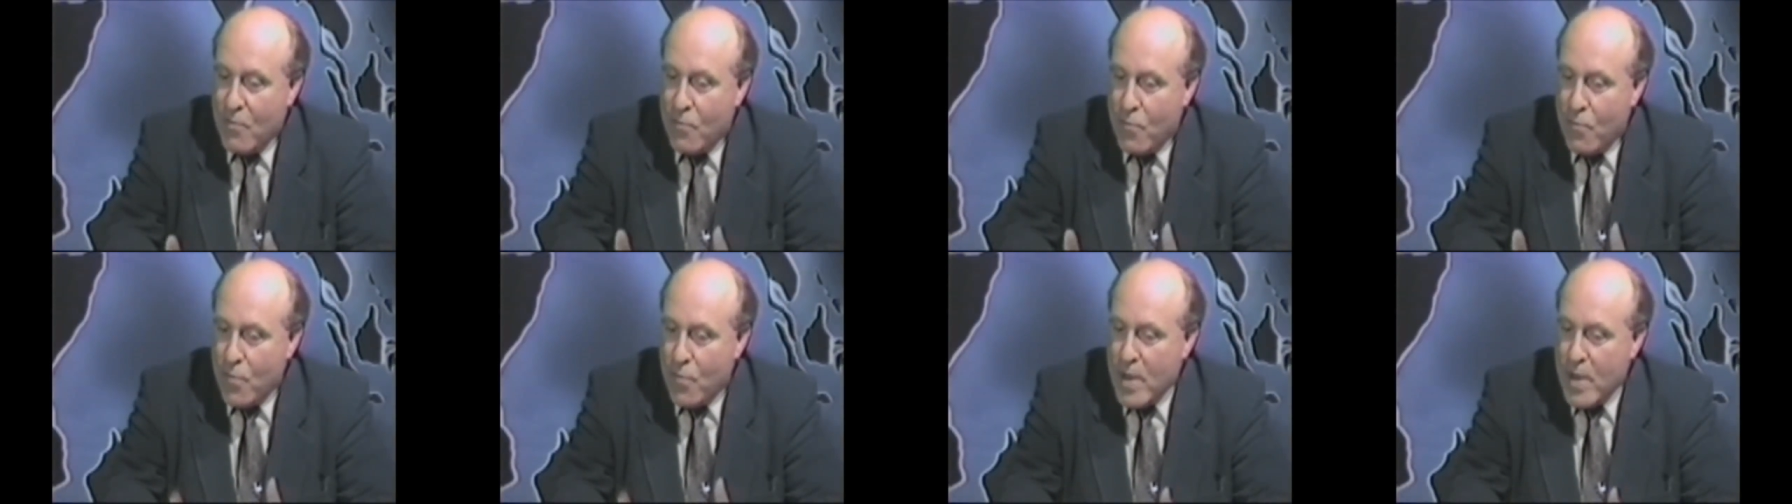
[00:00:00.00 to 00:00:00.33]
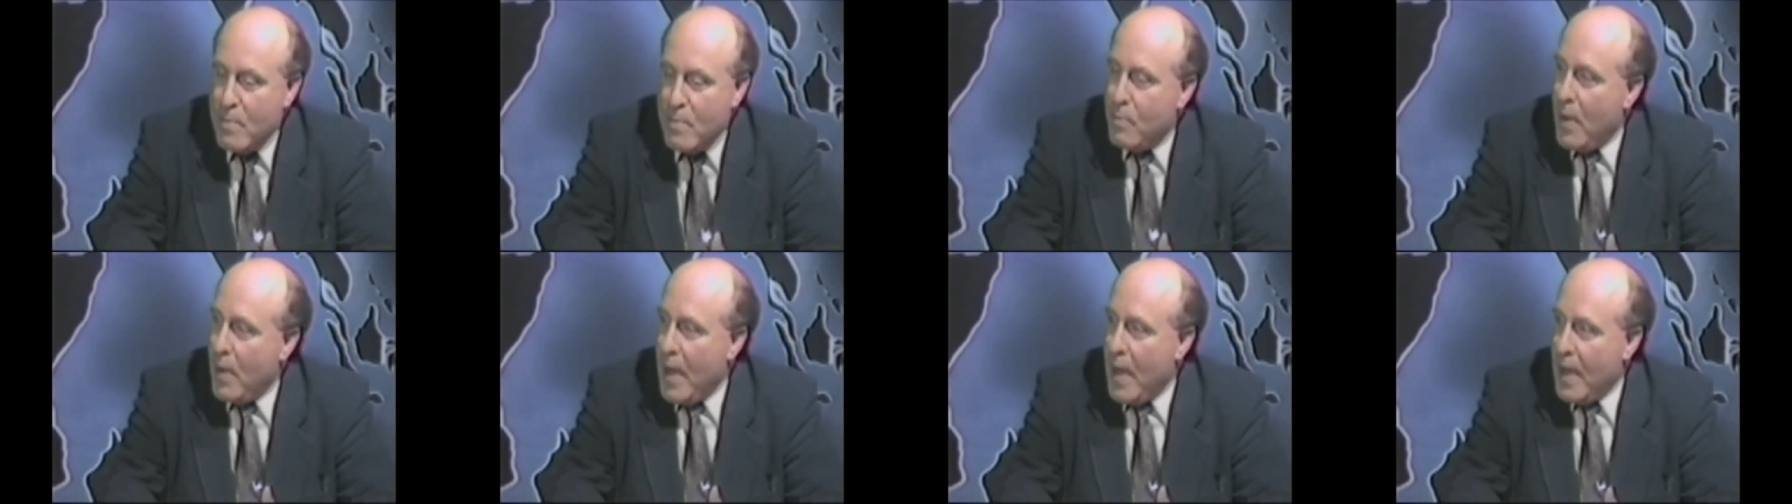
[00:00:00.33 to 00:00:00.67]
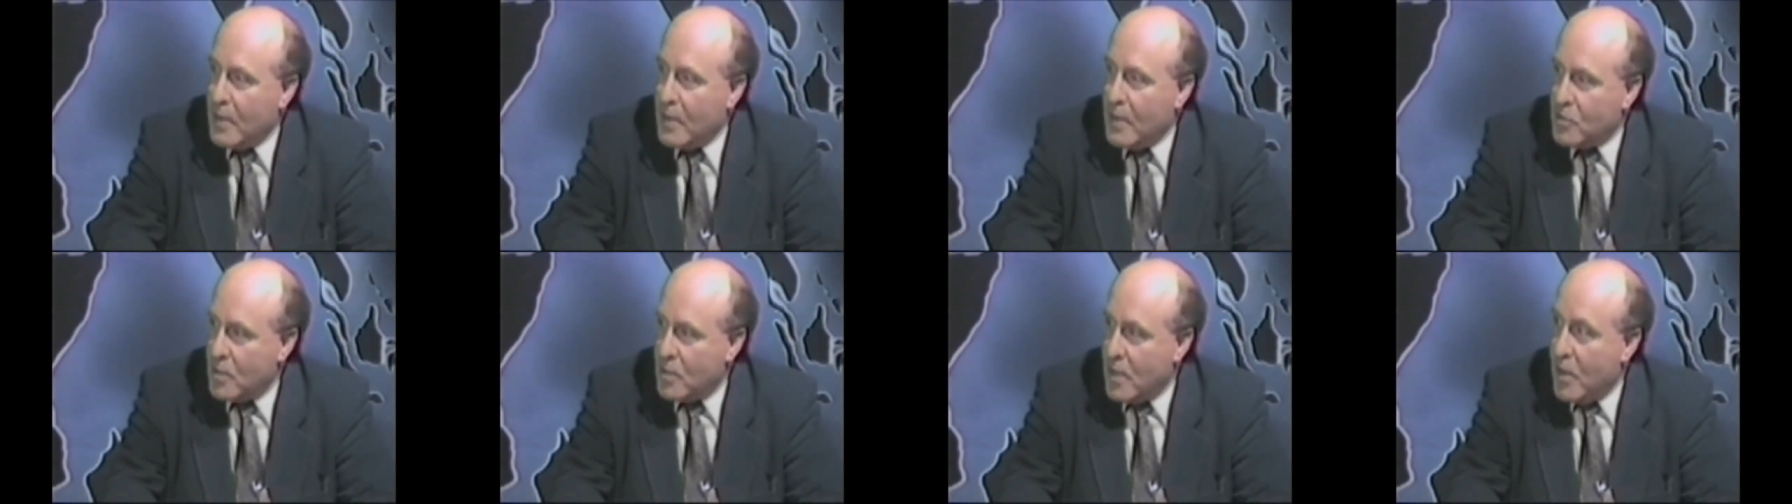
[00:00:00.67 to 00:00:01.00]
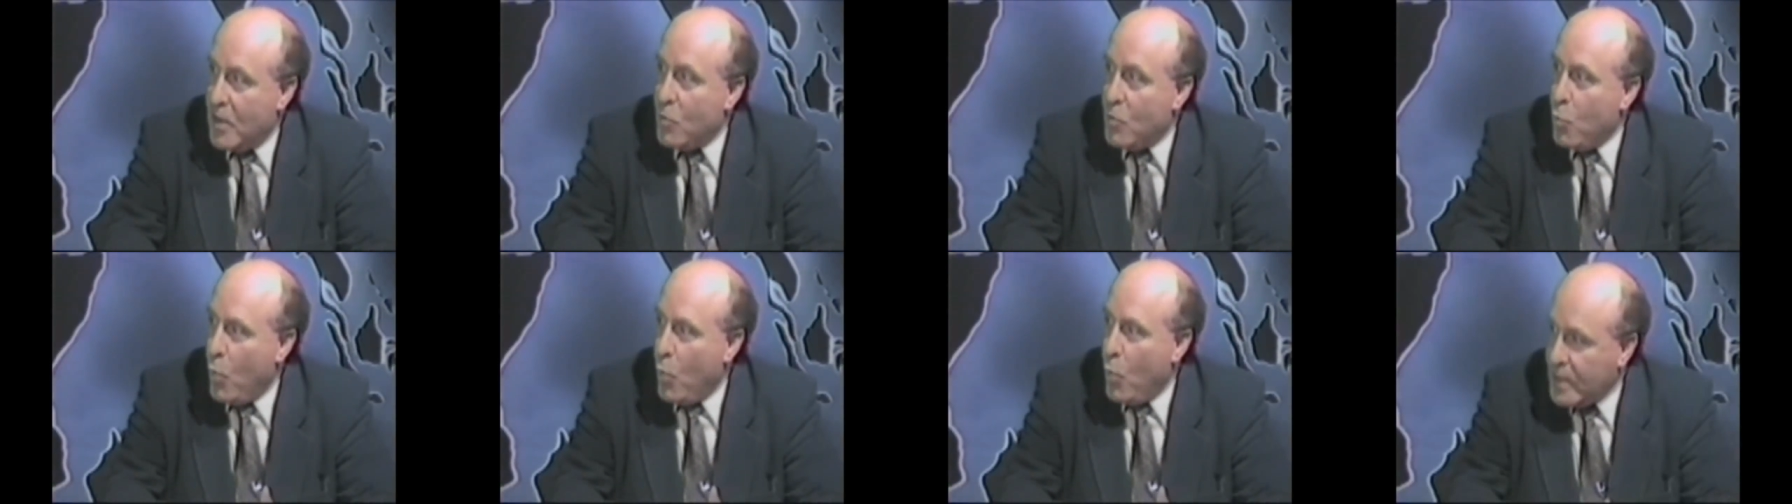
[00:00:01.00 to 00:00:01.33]
free blacks that
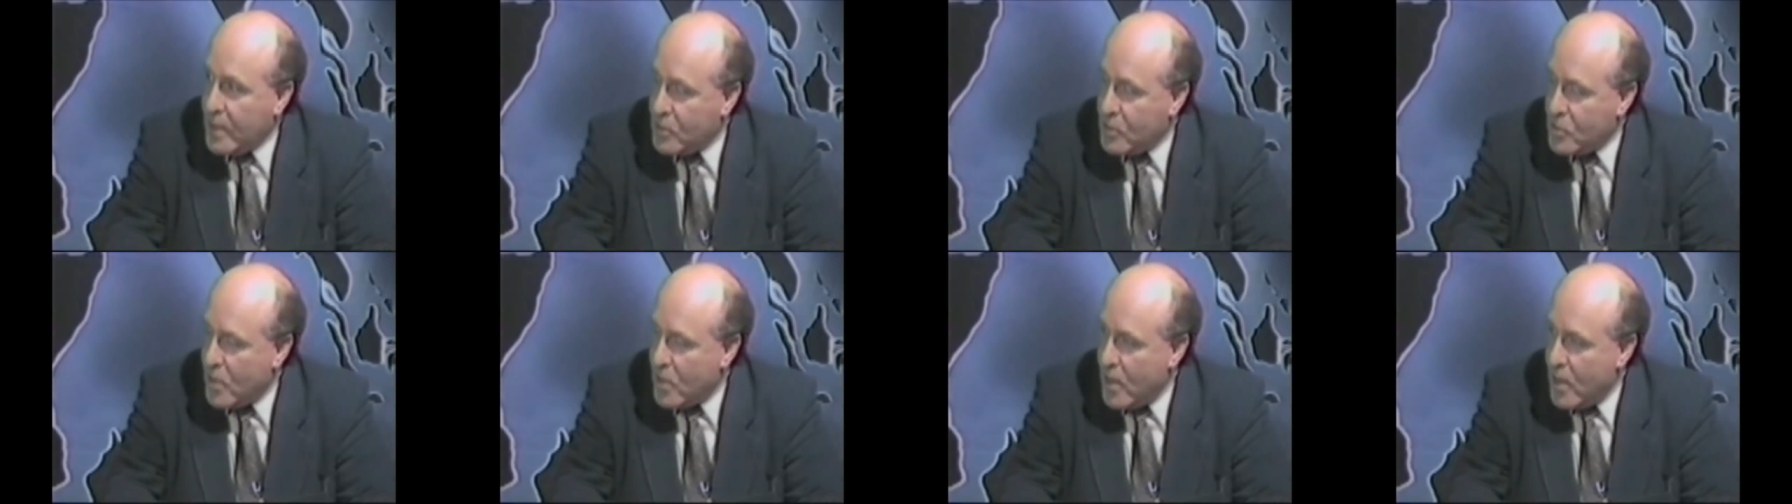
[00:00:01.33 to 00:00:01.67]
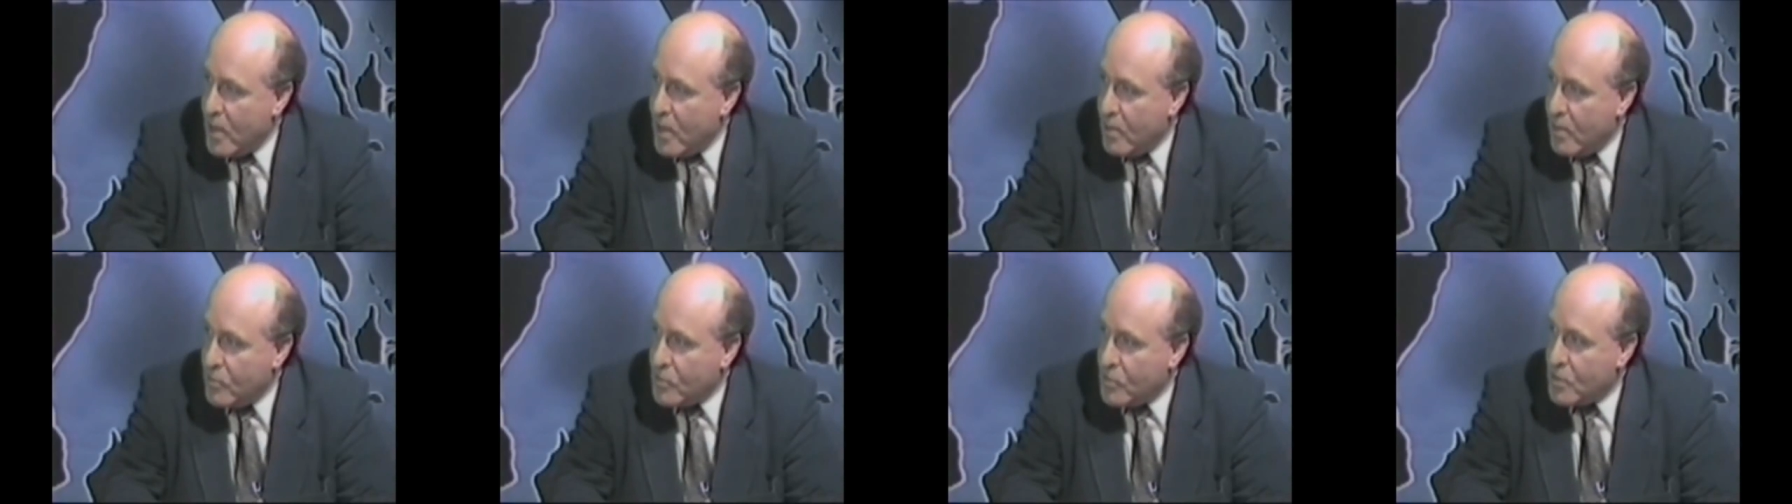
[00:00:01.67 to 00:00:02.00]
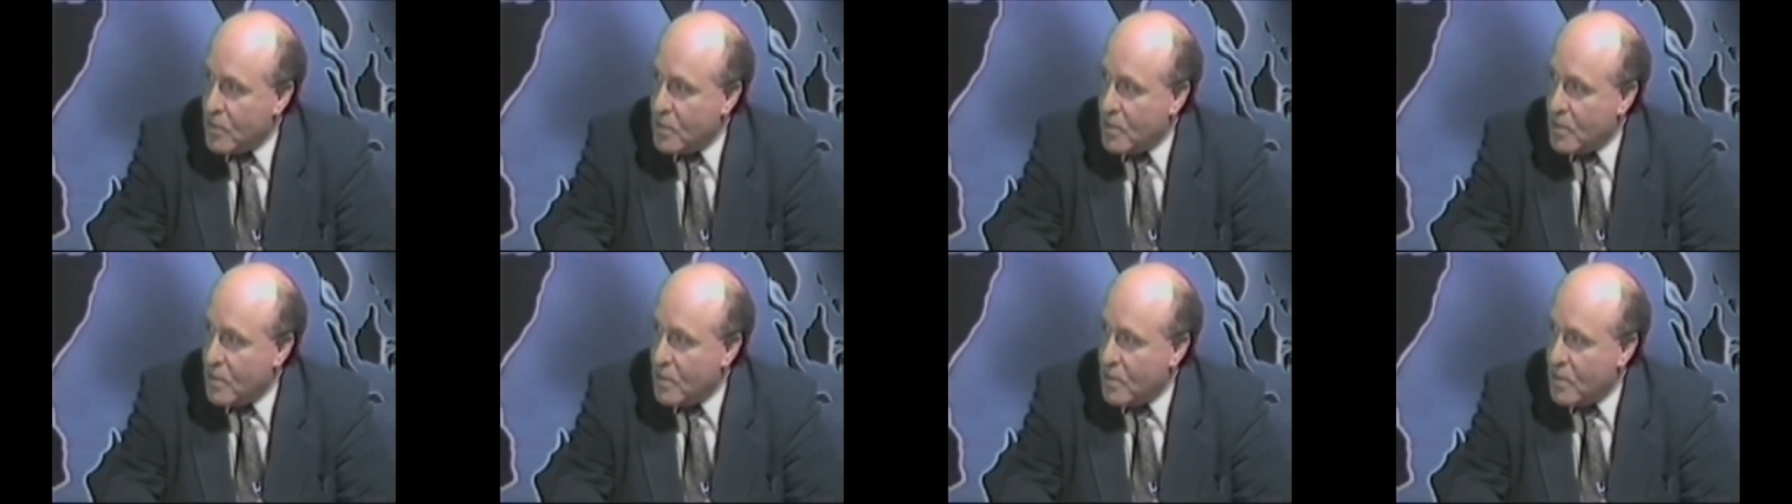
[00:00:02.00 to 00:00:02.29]
had white slaves?